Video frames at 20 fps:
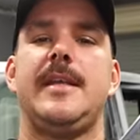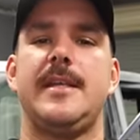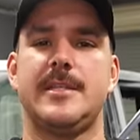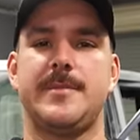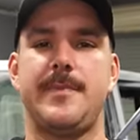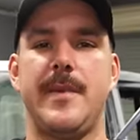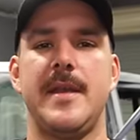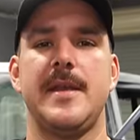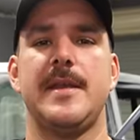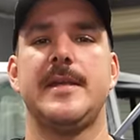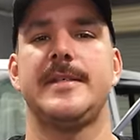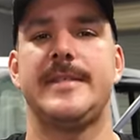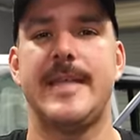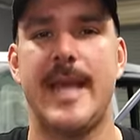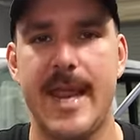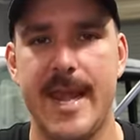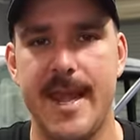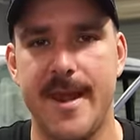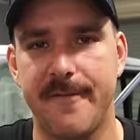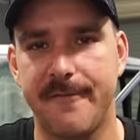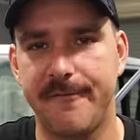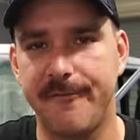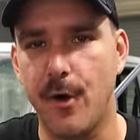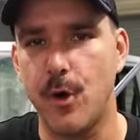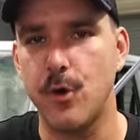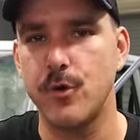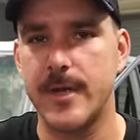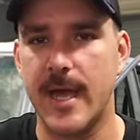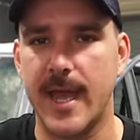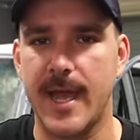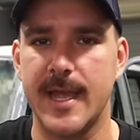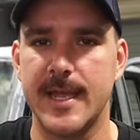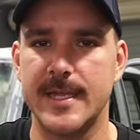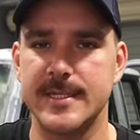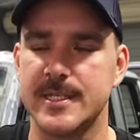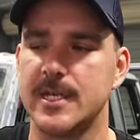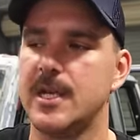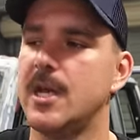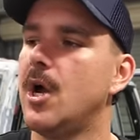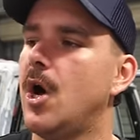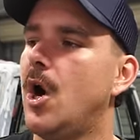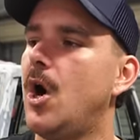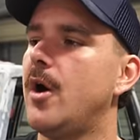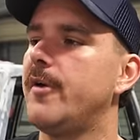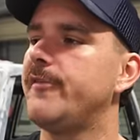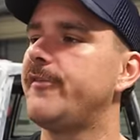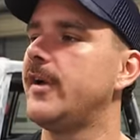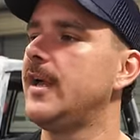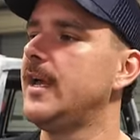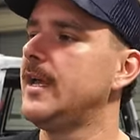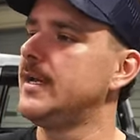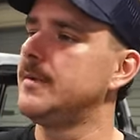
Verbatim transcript: It has been ten full days of